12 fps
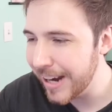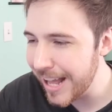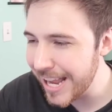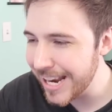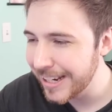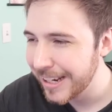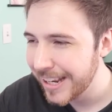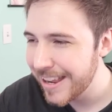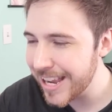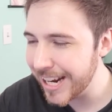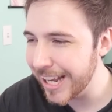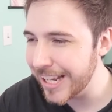Really?
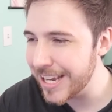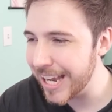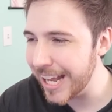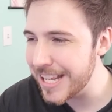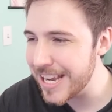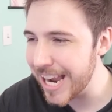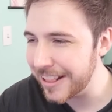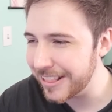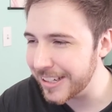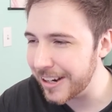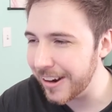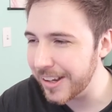You got
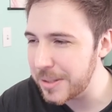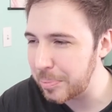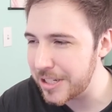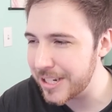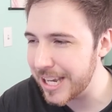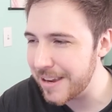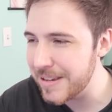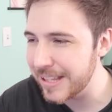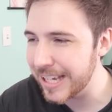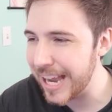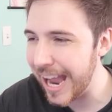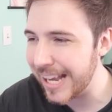the girls, but you gave me
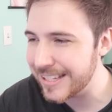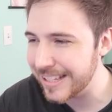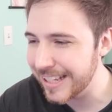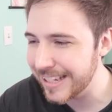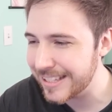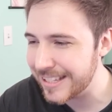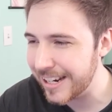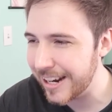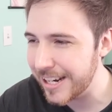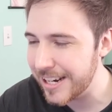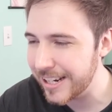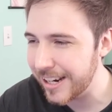the guys in this
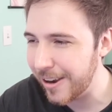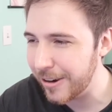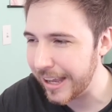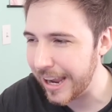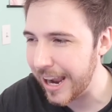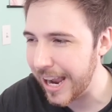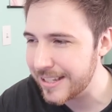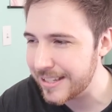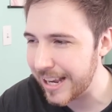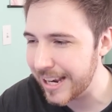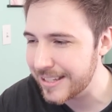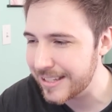here? Okay,
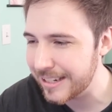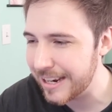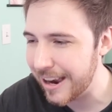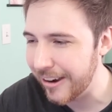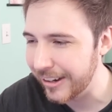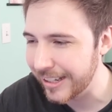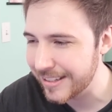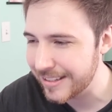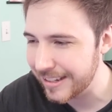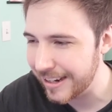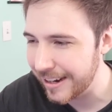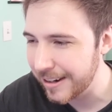I see how it
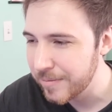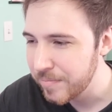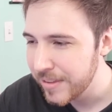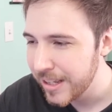is there.